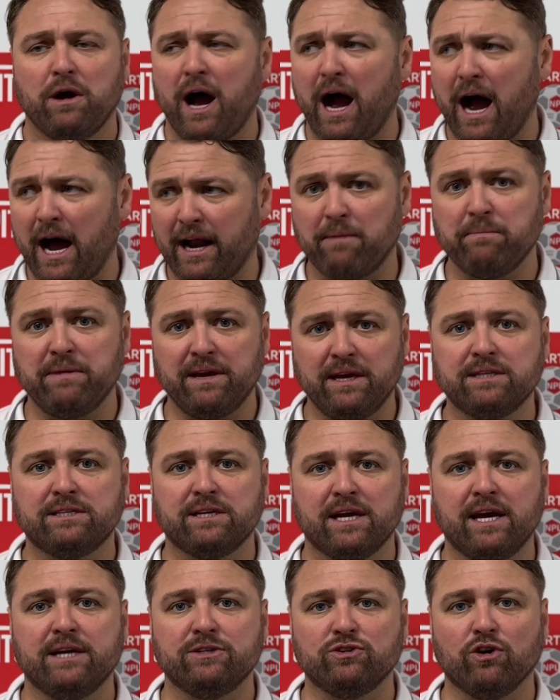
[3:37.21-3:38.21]
And I mean
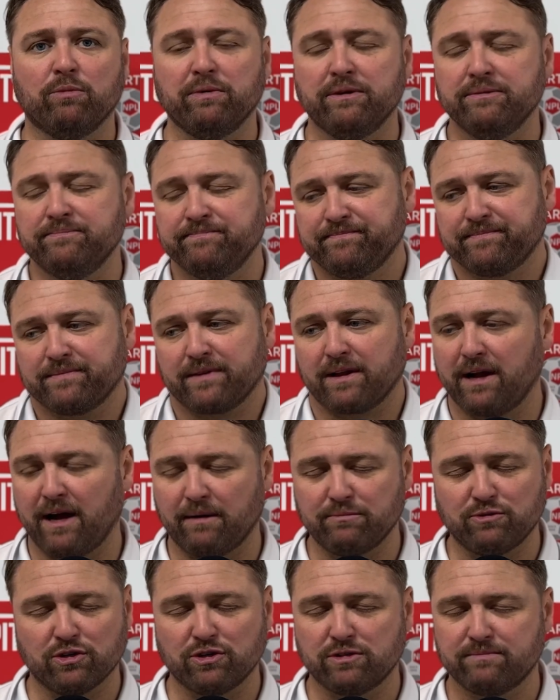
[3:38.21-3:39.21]
turned up, and
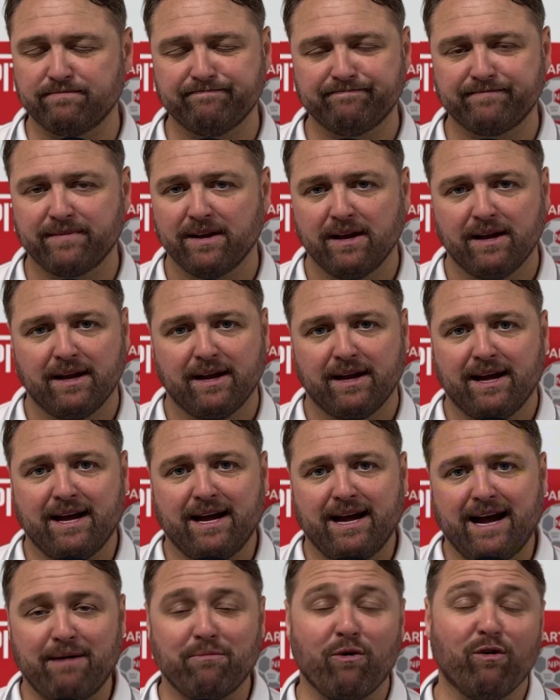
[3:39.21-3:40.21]

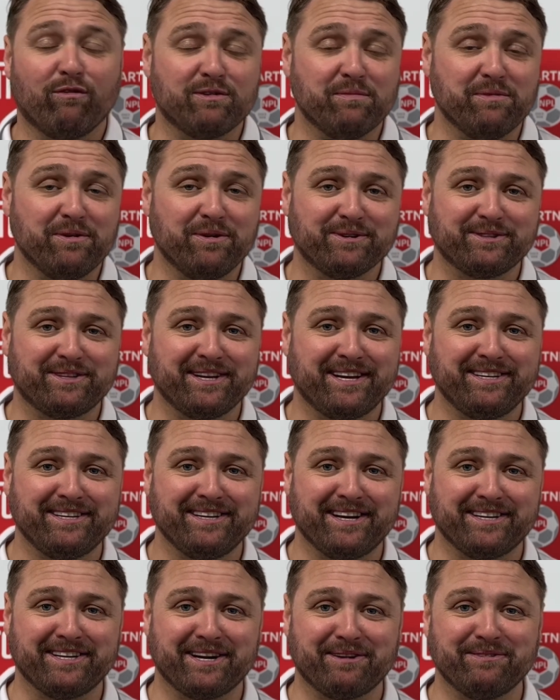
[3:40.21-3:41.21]
I'm over the moon, Steve,
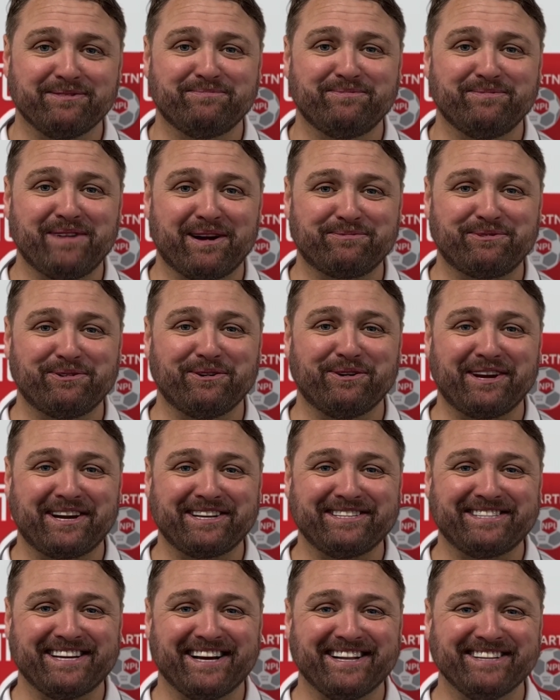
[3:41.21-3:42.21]
as I'm sure you can
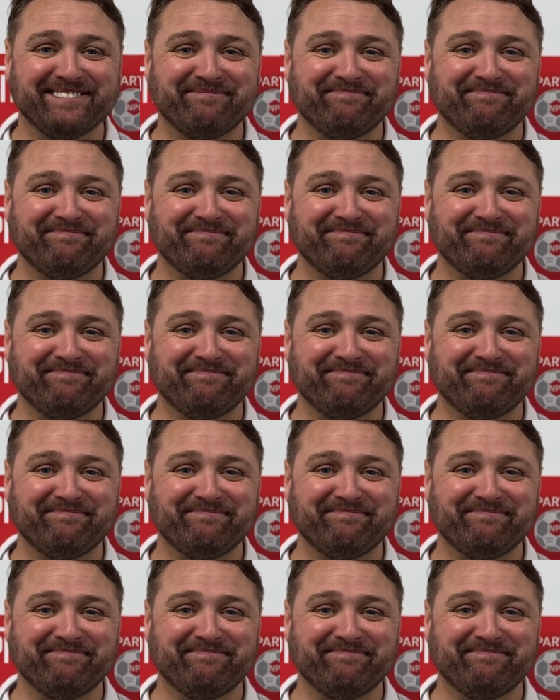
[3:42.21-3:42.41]
tell.